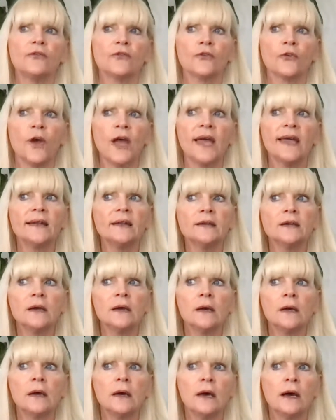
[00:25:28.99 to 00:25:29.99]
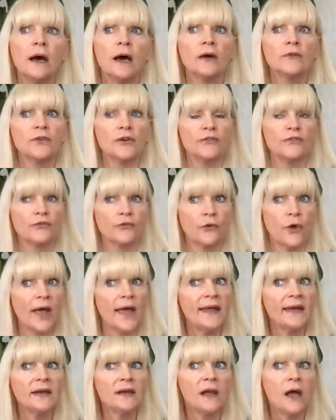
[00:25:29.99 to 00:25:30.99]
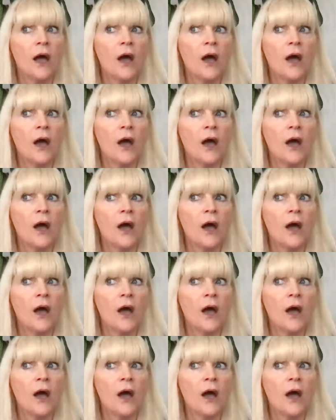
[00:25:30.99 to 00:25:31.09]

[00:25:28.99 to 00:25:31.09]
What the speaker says: friend of a friend,